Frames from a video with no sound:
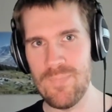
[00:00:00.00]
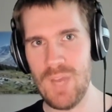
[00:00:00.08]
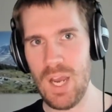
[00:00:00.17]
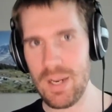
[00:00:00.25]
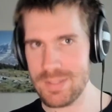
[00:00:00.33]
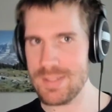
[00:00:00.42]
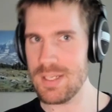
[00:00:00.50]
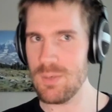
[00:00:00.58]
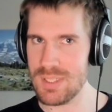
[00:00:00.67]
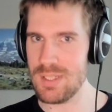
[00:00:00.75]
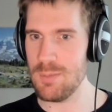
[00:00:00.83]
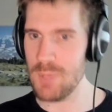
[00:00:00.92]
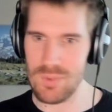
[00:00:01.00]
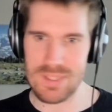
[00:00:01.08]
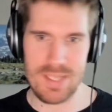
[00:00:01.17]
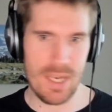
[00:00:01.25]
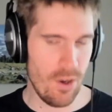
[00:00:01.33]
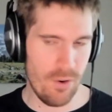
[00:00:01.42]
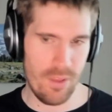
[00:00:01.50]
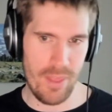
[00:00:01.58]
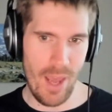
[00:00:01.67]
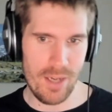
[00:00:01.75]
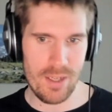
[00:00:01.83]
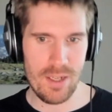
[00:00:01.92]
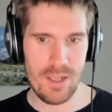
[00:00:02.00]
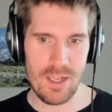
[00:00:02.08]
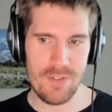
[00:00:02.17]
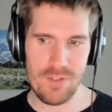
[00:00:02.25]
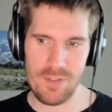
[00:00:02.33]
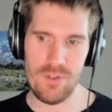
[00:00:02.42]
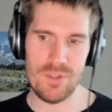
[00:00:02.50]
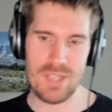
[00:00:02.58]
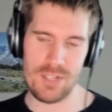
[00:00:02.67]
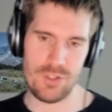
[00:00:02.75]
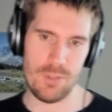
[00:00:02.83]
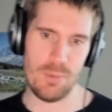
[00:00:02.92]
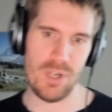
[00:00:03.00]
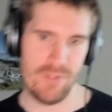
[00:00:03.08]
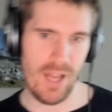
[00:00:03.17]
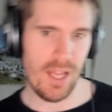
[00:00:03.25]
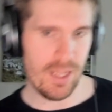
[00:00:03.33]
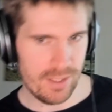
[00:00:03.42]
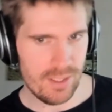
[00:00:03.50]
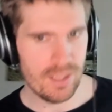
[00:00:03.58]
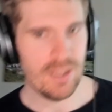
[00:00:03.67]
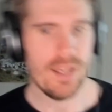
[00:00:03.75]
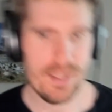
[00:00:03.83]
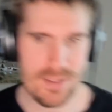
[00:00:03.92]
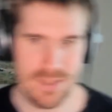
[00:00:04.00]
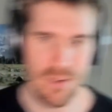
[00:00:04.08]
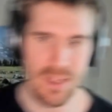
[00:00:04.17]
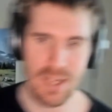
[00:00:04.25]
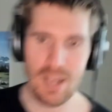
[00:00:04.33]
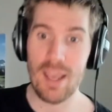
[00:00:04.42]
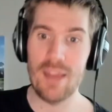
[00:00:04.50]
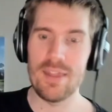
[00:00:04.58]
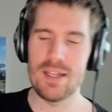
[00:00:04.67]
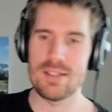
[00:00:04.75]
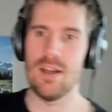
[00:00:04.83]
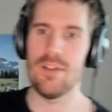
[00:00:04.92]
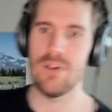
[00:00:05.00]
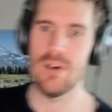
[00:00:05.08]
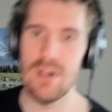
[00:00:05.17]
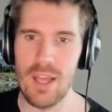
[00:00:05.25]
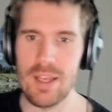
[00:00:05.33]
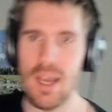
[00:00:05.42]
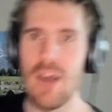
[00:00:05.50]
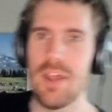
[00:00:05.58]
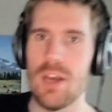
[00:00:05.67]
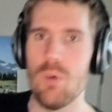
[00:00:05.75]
I could see why somebody would say no to that, even if it was actually pretty valid. And so that, again, that's another, like, I think